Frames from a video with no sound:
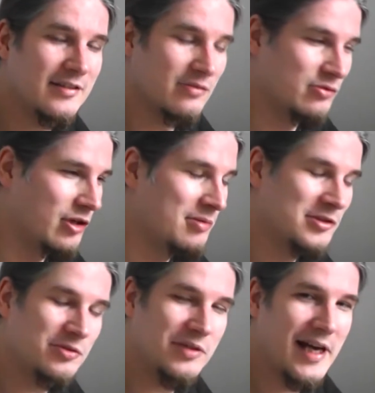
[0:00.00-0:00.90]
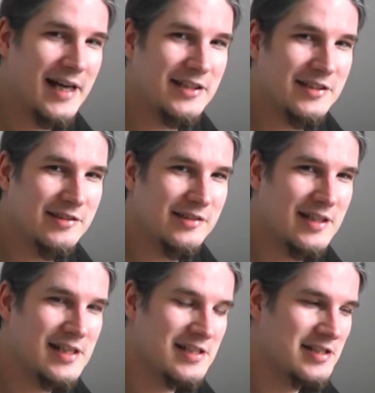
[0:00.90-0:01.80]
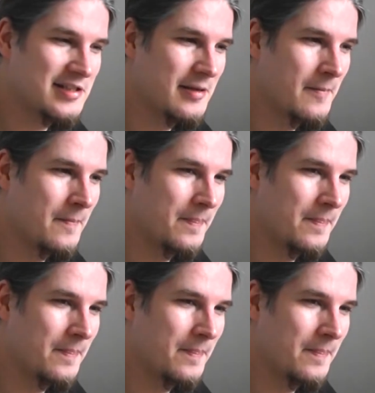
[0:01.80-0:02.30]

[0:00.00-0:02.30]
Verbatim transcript: Robert's reaction to this,